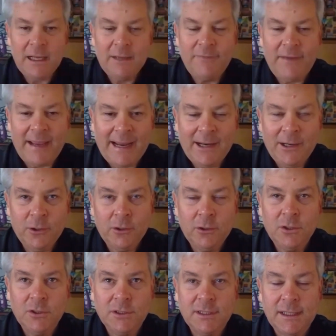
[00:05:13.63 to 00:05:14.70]
of
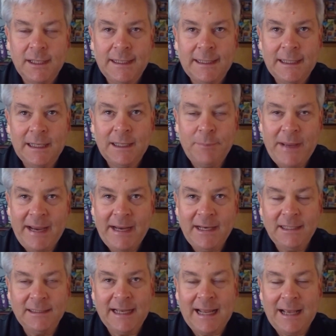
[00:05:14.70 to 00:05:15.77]
Anders'
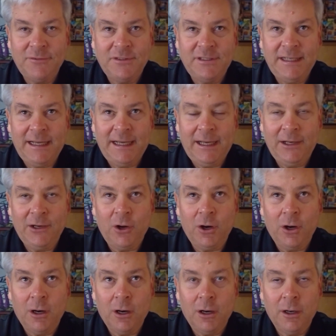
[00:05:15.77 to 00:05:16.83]
paintings that I've seen
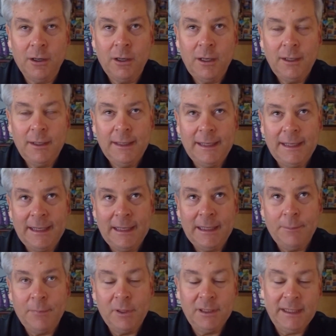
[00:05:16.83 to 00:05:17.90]
are
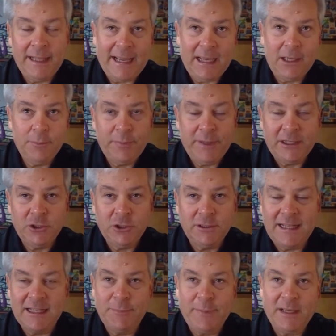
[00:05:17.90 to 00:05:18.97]
lake pictures, and
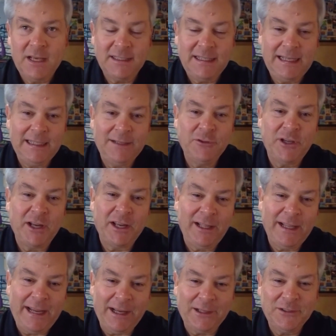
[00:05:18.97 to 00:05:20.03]
that's because he lives on a
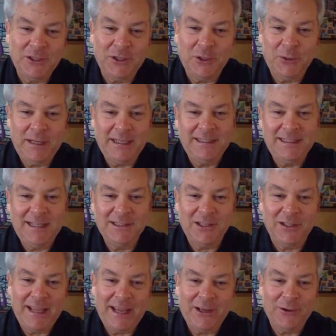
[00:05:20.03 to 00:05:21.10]
lake, so he sees a
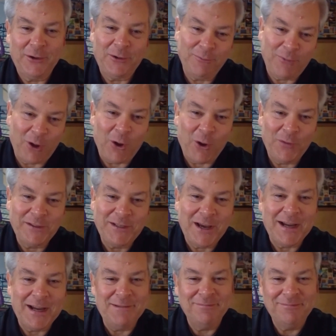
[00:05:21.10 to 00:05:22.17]
lake all the
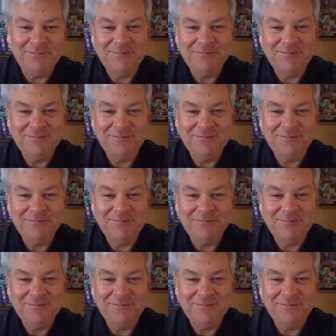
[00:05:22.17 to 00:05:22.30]
time.